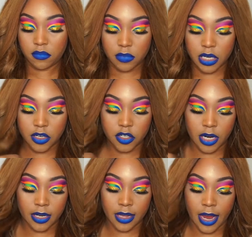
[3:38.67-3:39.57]
it is
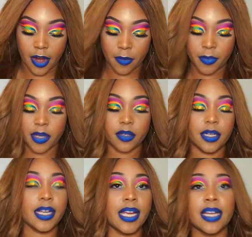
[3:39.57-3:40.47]
shedding the hair. But
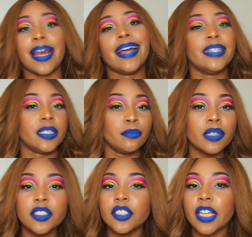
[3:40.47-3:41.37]
again, I did
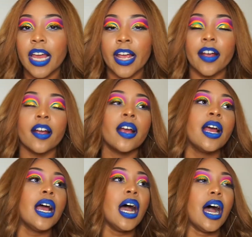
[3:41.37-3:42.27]
bleach the hair.
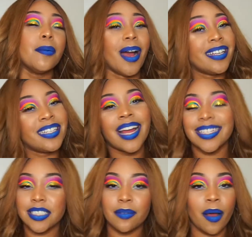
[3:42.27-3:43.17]
I did
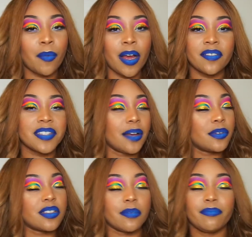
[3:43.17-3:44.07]
not seal my wefts. That
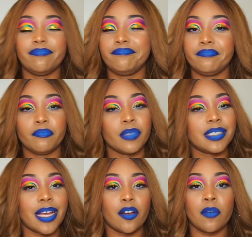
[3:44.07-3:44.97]
was a
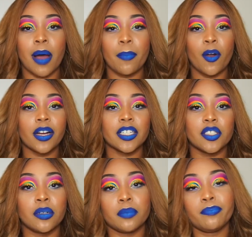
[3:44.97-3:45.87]
mistake on my part. I
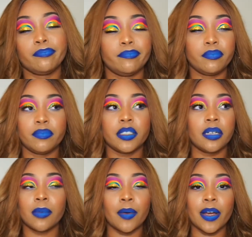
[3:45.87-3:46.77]
should have
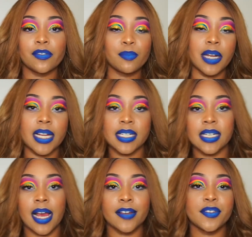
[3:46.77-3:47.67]
sealed my wefts, but I did
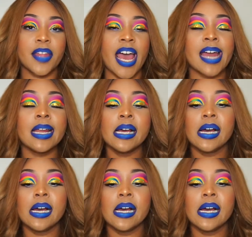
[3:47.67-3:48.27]
not do that.